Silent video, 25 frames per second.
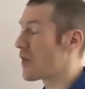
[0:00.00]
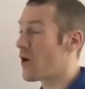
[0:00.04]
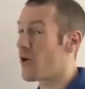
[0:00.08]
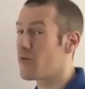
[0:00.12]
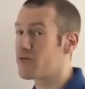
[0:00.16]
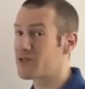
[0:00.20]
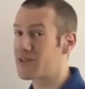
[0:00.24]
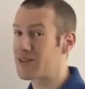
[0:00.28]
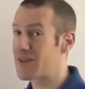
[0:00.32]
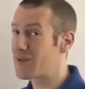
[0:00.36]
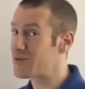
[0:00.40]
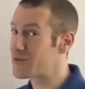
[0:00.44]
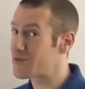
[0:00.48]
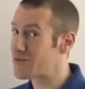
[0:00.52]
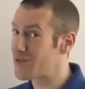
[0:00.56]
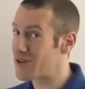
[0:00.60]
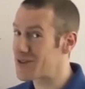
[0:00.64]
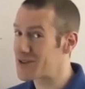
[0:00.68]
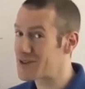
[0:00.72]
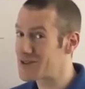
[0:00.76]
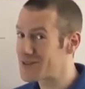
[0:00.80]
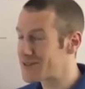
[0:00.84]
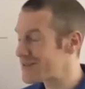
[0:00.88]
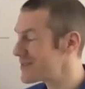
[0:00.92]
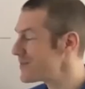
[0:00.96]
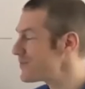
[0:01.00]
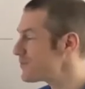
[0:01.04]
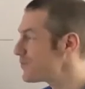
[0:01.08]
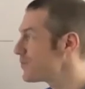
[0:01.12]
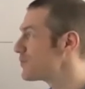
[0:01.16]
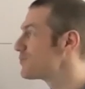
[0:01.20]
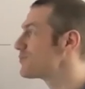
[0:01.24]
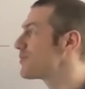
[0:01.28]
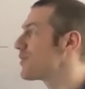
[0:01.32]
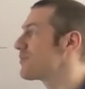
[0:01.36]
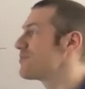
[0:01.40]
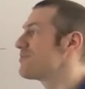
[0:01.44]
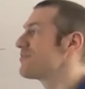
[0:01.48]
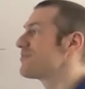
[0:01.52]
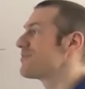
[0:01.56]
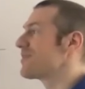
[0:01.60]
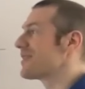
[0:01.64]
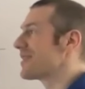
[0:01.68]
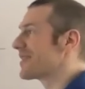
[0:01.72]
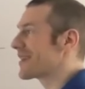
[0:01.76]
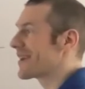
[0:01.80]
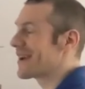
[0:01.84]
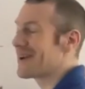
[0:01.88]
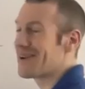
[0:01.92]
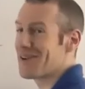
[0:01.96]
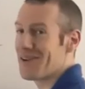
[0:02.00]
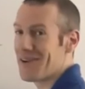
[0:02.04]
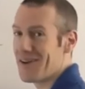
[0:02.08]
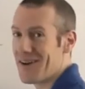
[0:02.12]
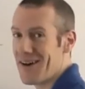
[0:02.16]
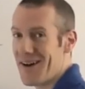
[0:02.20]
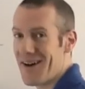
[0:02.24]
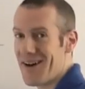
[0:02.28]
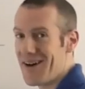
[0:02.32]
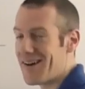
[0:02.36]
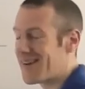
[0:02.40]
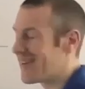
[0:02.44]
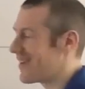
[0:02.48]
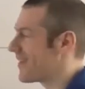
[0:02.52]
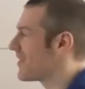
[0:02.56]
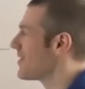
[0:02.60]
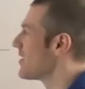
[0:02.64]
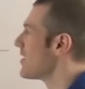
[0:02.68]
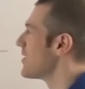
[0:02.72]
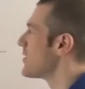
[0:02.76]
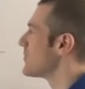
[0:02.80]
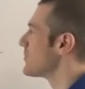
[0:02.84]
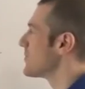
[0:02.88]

Obviously that was a very simple problem and they get a lot harder,